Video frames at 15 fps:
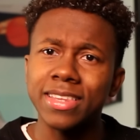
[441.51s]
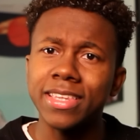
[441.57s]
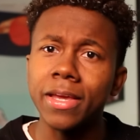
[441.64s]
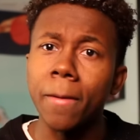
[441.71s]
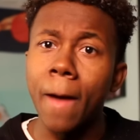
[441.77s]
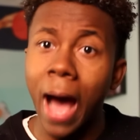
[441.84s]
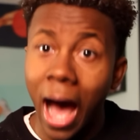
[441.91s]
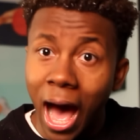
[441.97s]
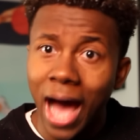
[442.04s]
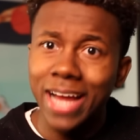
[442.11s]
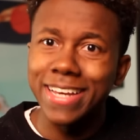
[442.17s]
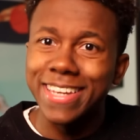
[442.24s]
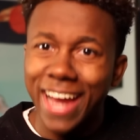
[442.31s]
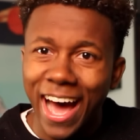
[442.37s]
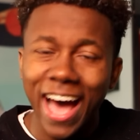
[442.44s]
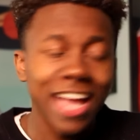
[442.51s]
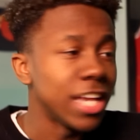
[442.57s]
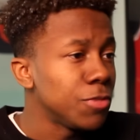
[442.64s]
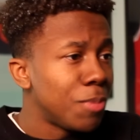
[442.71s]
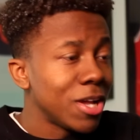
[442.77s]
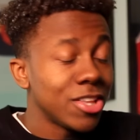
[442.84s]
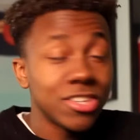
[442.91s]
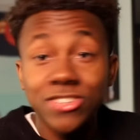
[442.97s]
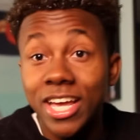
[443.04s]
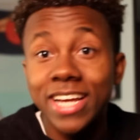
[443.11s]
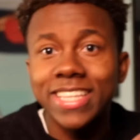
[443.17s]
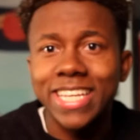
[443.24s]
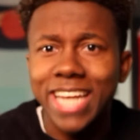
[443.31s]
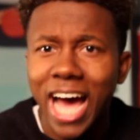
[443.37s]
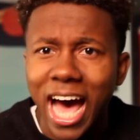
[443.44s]
Did I die? He's basically
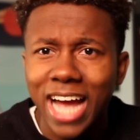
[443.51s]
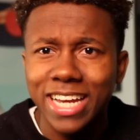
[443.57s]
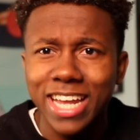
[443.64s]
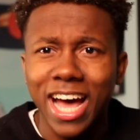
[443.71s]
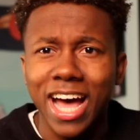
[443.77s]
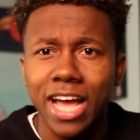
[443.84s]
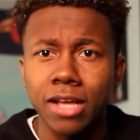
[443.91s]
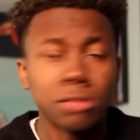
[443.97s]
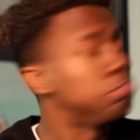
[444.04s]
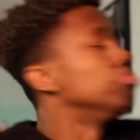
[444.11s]
saying, did I die?